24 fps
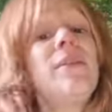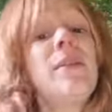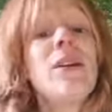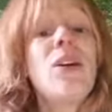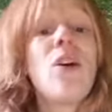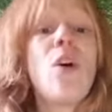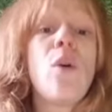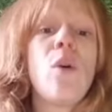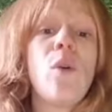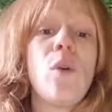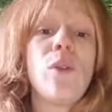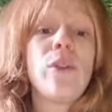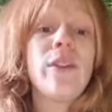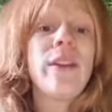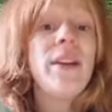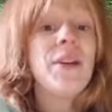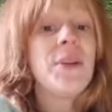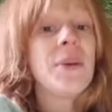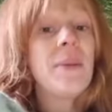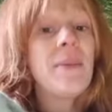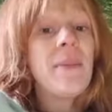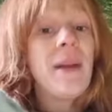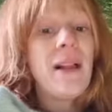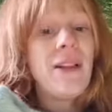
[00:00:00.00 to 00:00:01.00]
It's a little bit
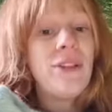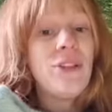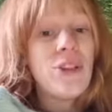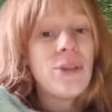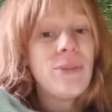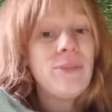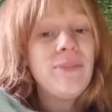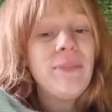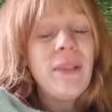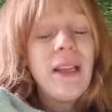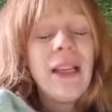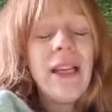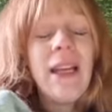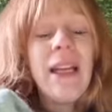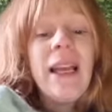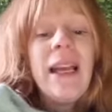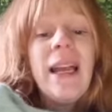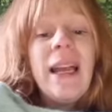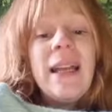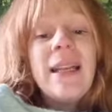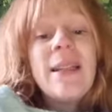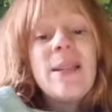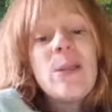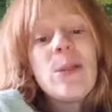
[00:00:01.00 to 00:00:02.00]
cold here in
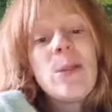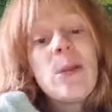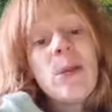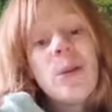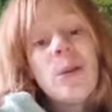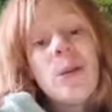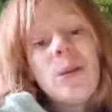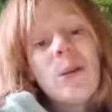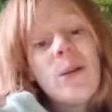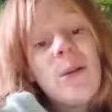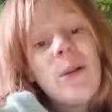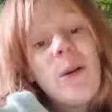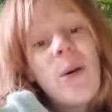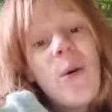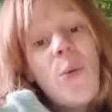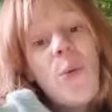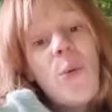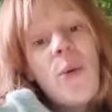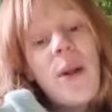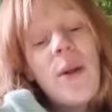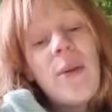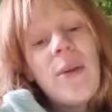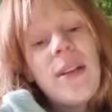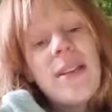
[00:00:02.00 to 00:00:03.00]
Belgium
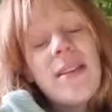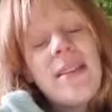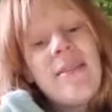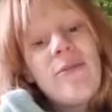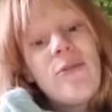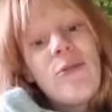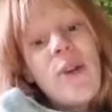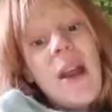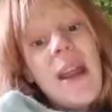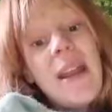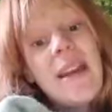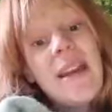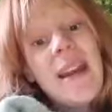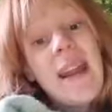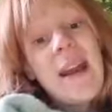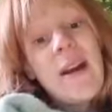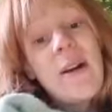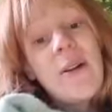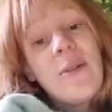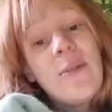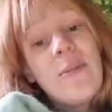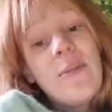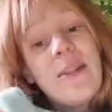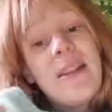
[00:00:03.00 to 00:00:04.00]
to wear it
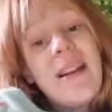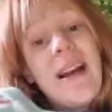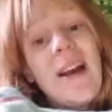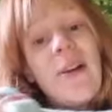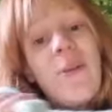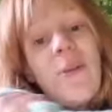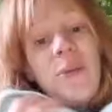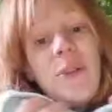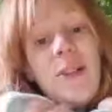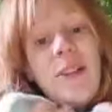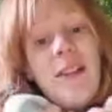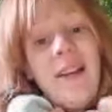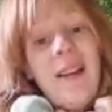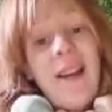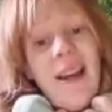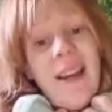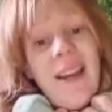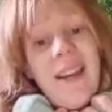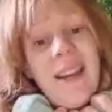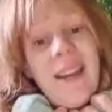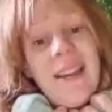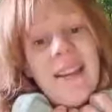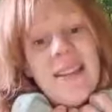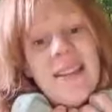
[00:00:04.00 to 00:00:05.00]
right now, but I
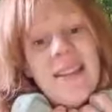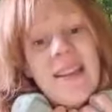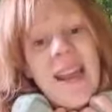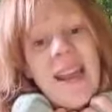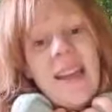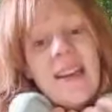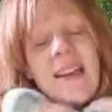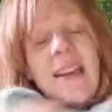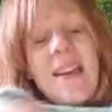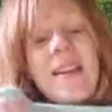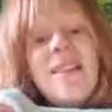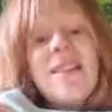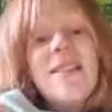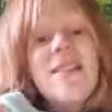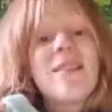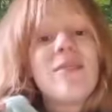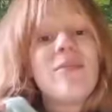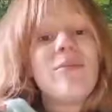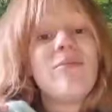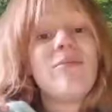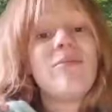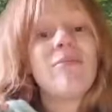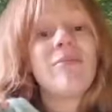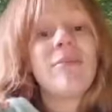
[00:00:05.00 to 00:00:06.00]
really like it,
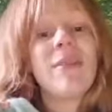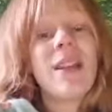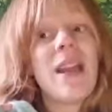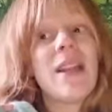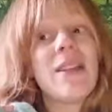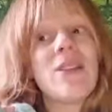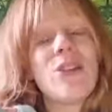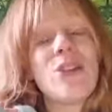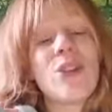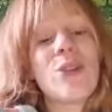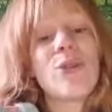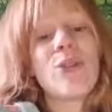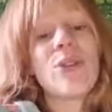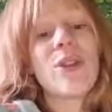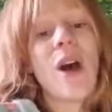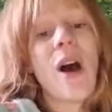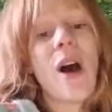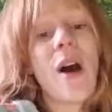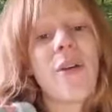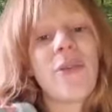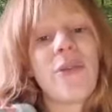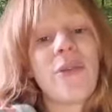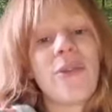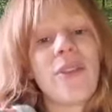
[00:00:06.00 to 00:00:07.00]
and it's
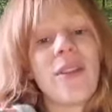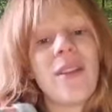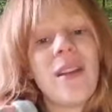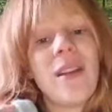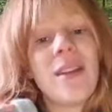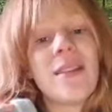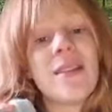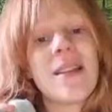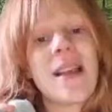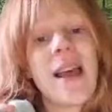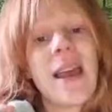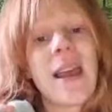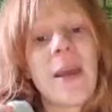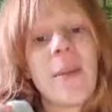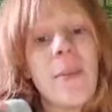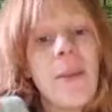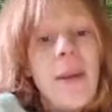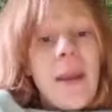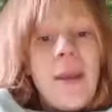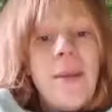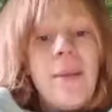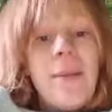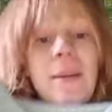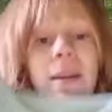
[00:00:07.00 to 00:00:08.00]
so soft.
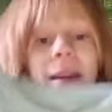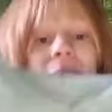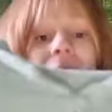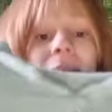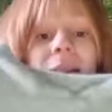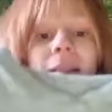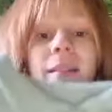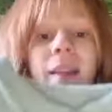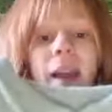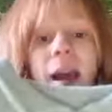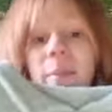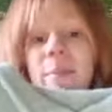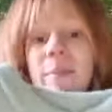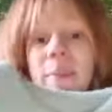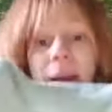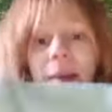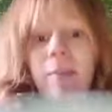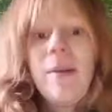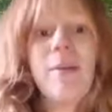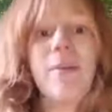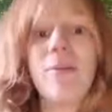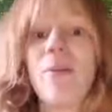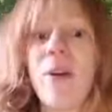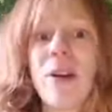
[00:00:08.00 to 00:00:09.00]
It's like a baby,
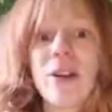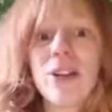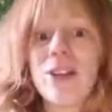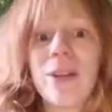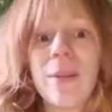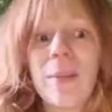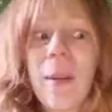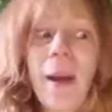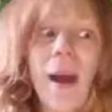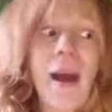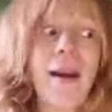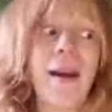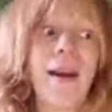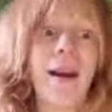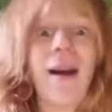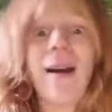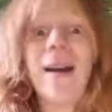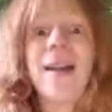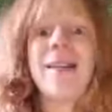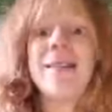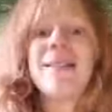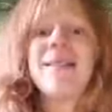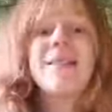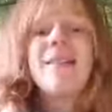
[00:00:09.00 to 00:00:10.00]
yeah, baby brushed
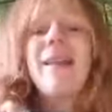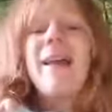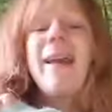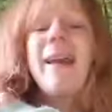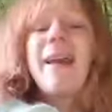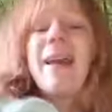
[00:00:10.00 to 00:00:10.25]
alpaca.